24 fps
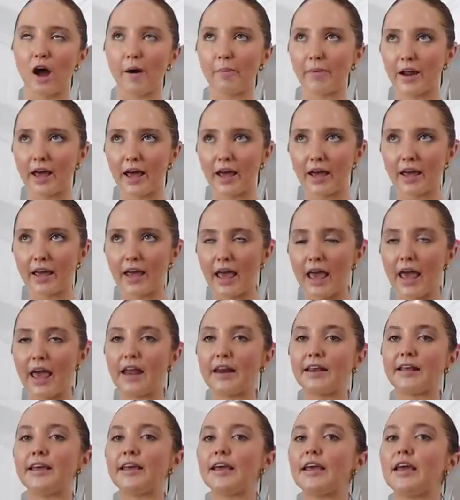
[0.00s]
Dominic.
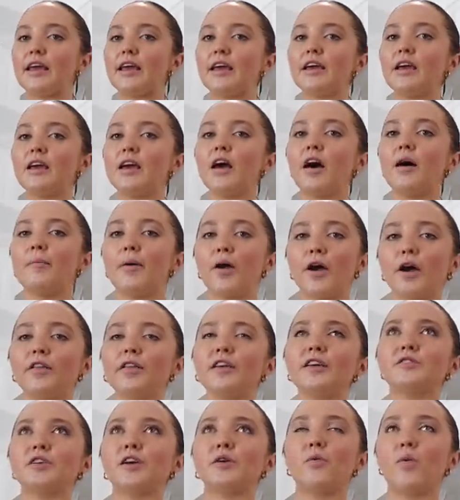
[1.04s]
And he
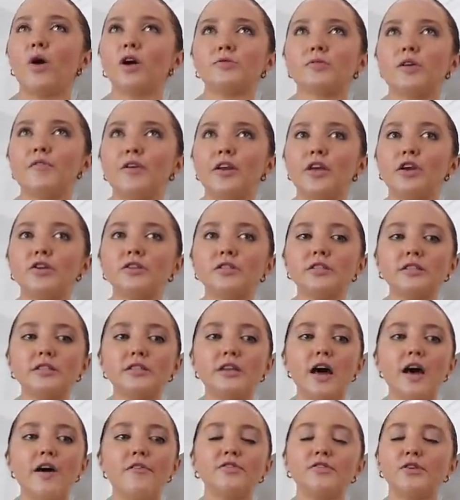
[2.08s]
apparently has like watched my videos and
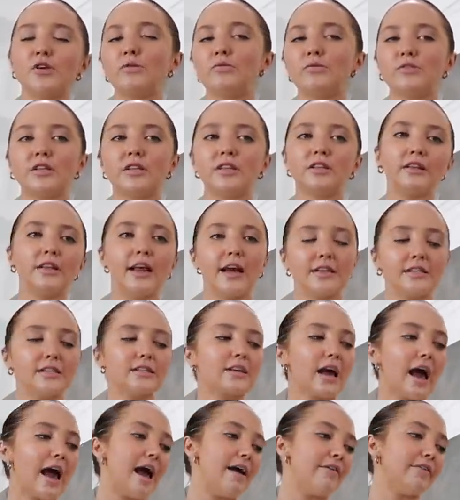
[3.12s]
stuff, so he was the
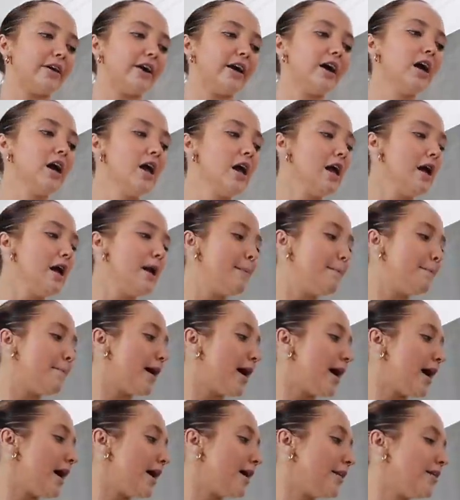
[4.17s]
nicest guy ever.
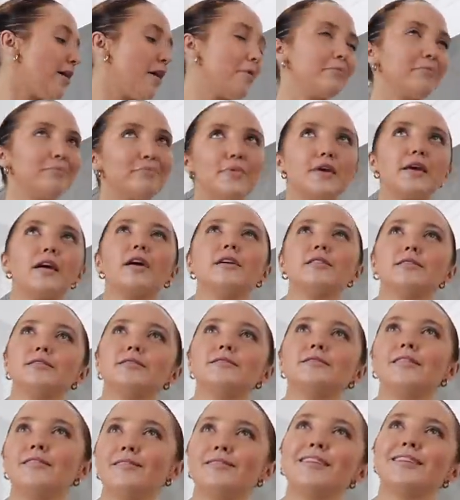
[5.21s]
But not because
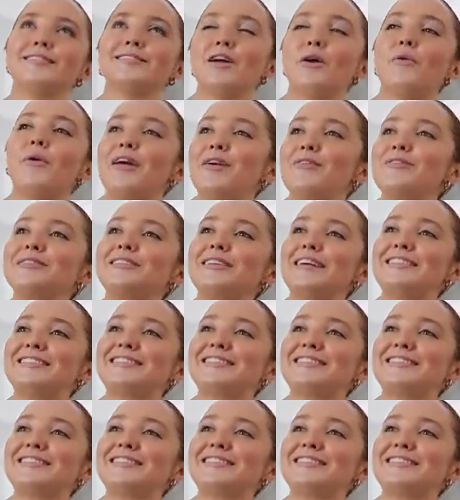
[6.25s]
that's not why he was the